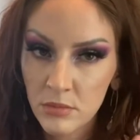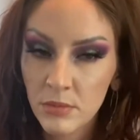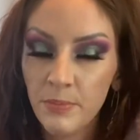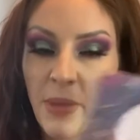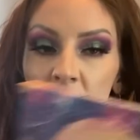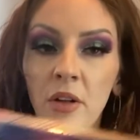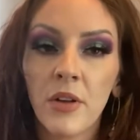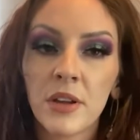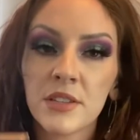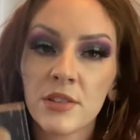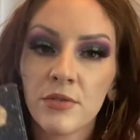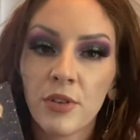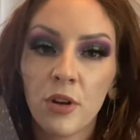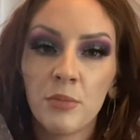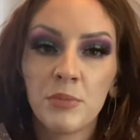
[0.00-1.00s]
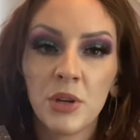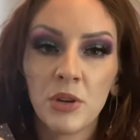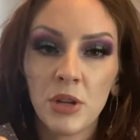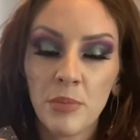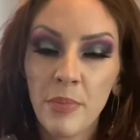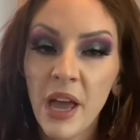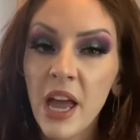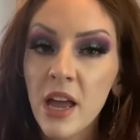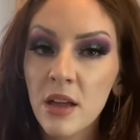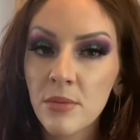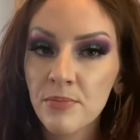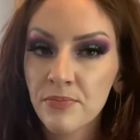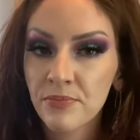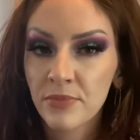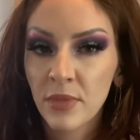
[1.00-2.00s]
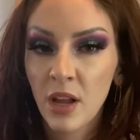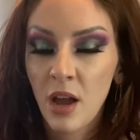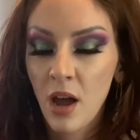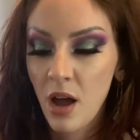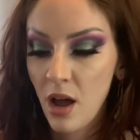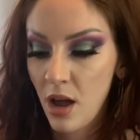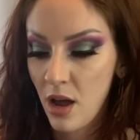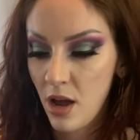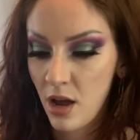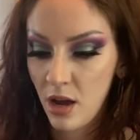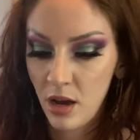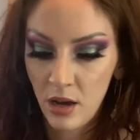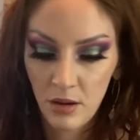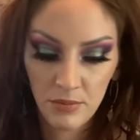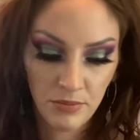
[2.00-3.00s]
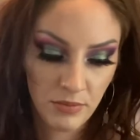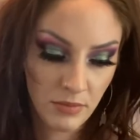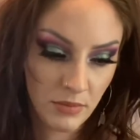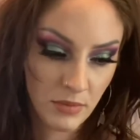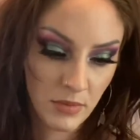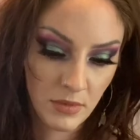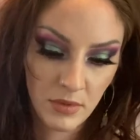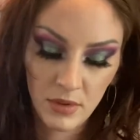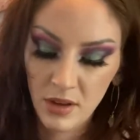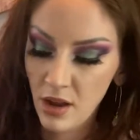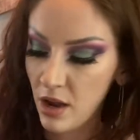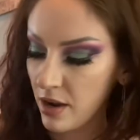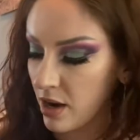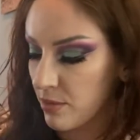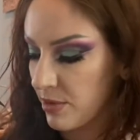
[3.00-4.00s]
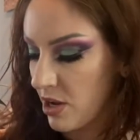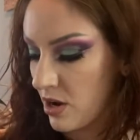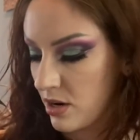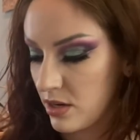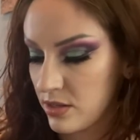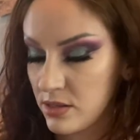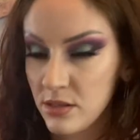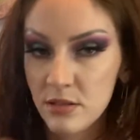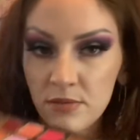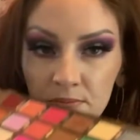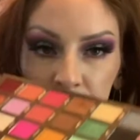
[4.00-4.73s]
palette from Beauty Bay. I gotta be honest,